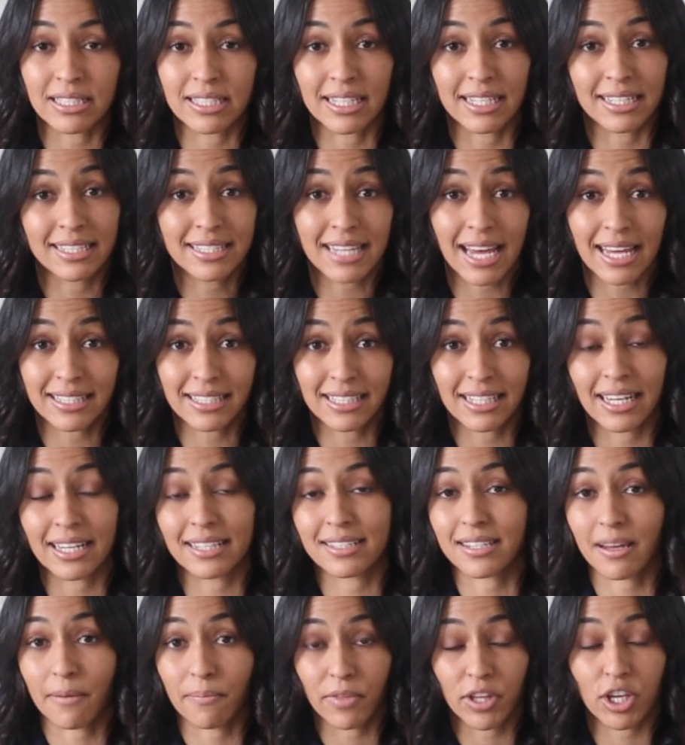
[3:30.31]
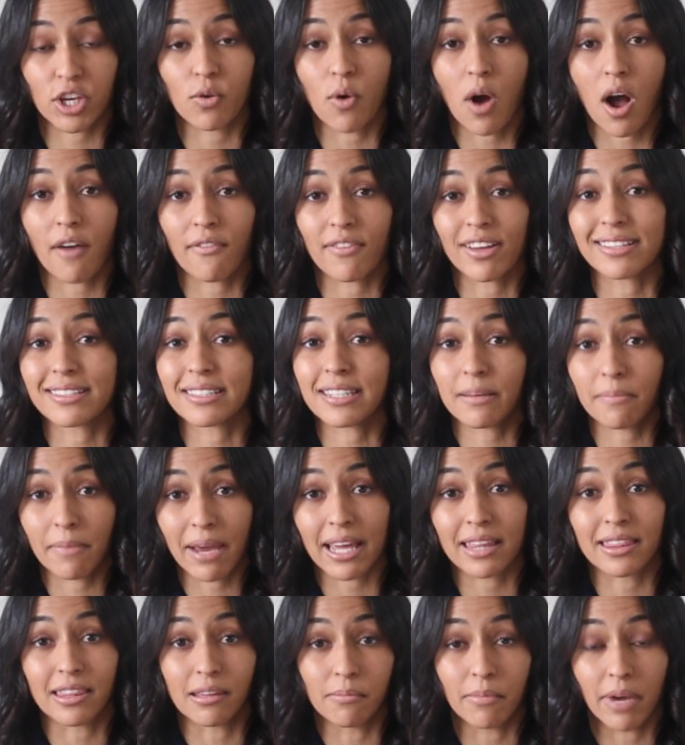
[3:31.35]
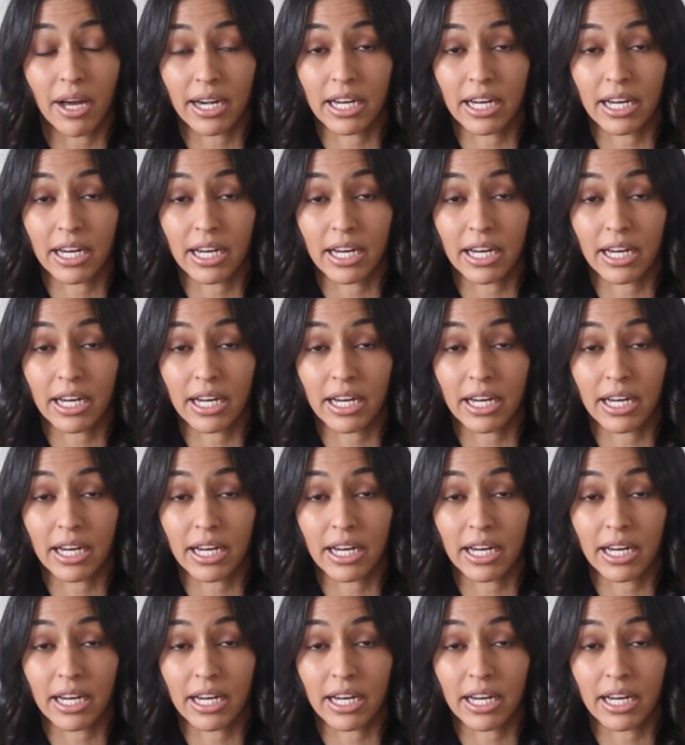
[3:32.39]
it's a necessity, it's something you obviously make the